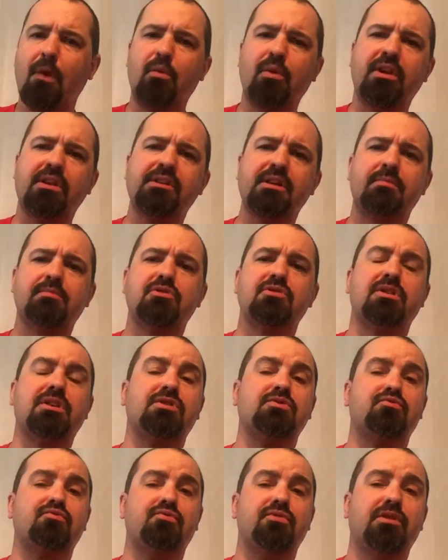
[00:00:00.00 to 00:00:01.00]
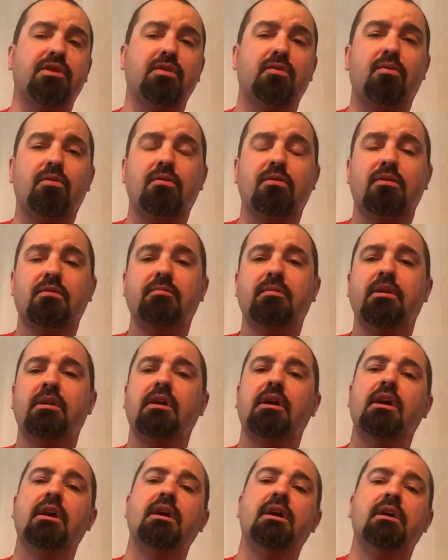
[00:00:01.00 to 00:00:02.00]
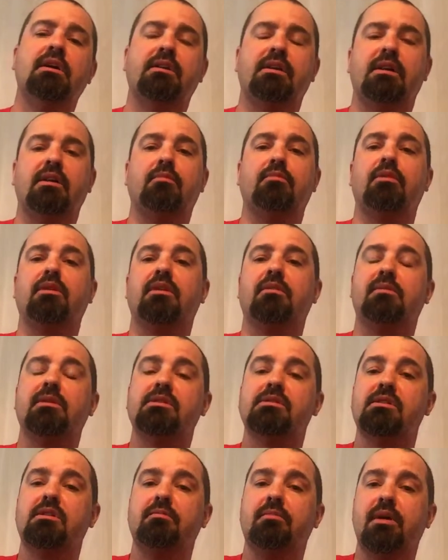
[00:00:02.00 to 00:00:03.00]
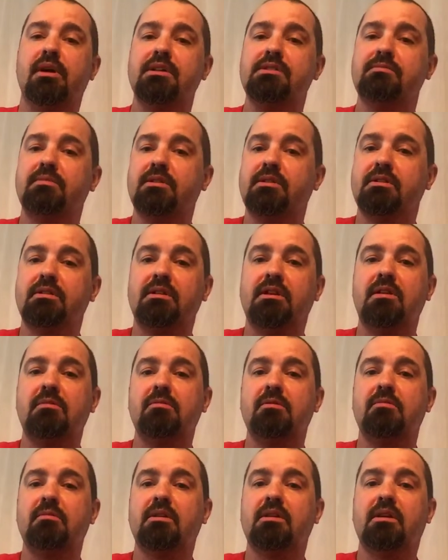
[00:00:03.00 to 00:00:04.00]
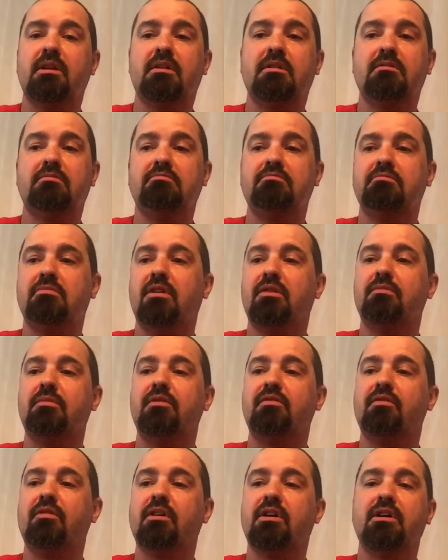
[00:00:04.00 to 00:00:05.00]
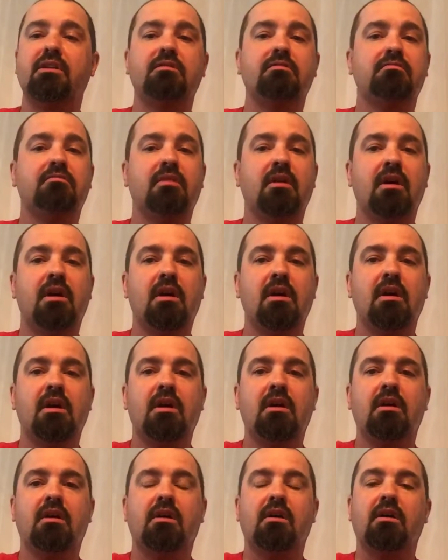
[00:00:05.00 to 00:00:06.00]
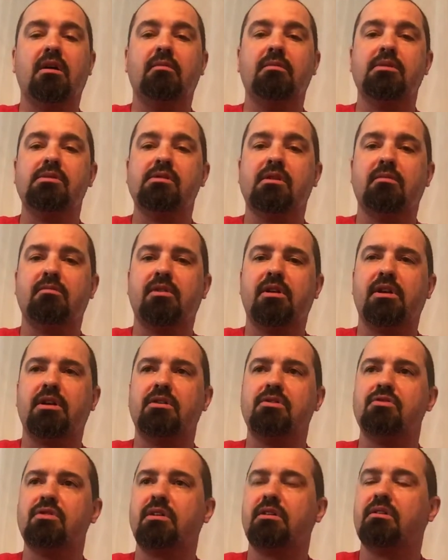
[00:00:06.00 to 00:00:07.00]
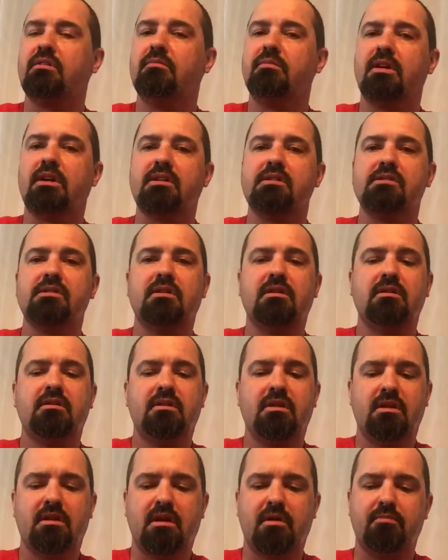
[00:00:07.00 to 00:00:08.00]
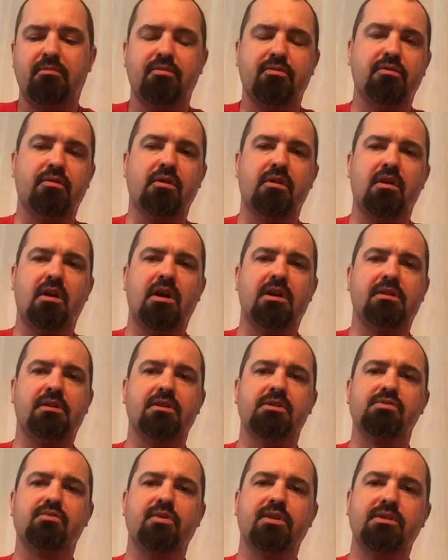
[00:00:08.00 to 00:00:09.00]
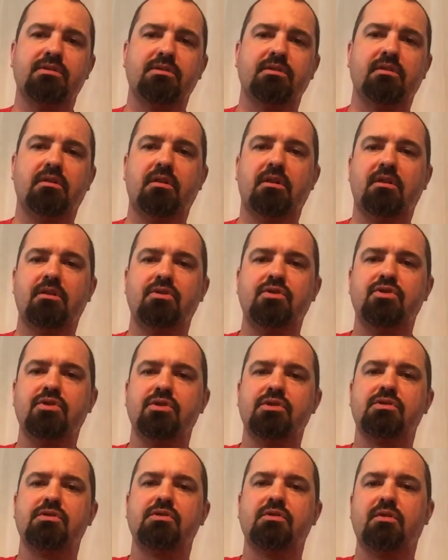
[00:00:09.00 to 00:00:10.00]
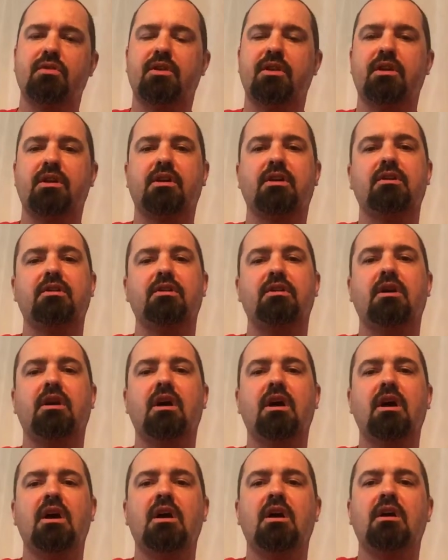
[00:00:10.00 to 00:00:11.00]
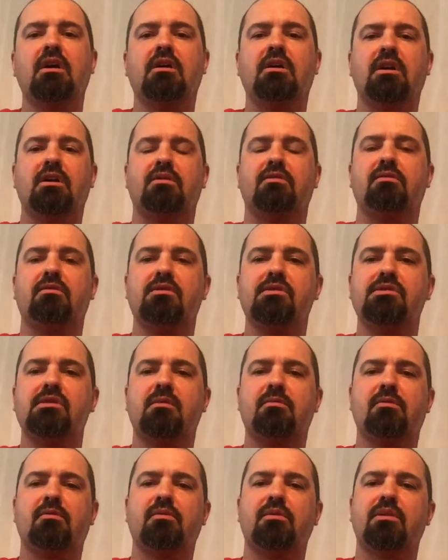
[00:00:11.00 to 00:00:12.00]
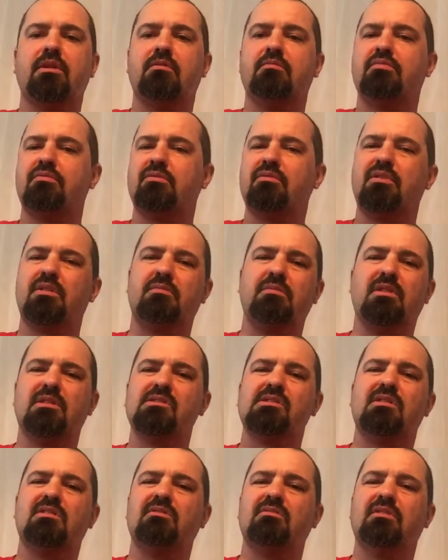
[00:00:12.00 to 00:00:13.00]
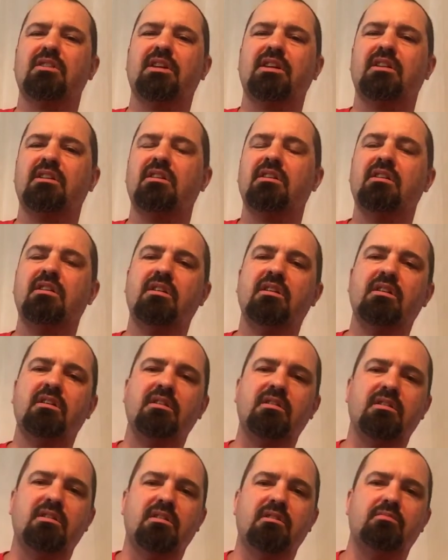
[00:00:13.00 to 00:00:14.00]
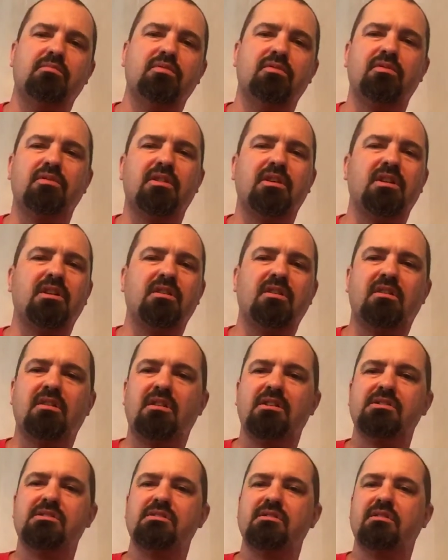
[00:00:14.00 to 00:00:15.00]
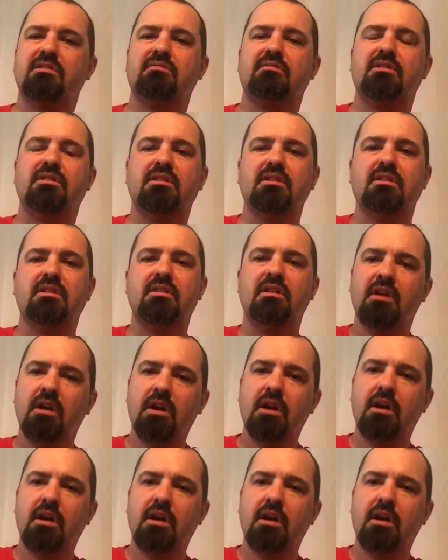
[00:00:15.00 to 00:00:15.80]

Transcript: When the temperature gets really warm, then I'll bring them into the basement and keep them in there. They'll be fine until I'm ready to drink them. Like I said, I brewed a lot this winter just so that I could get through the summer without brewing, because I don't like brewing in the hot sun really,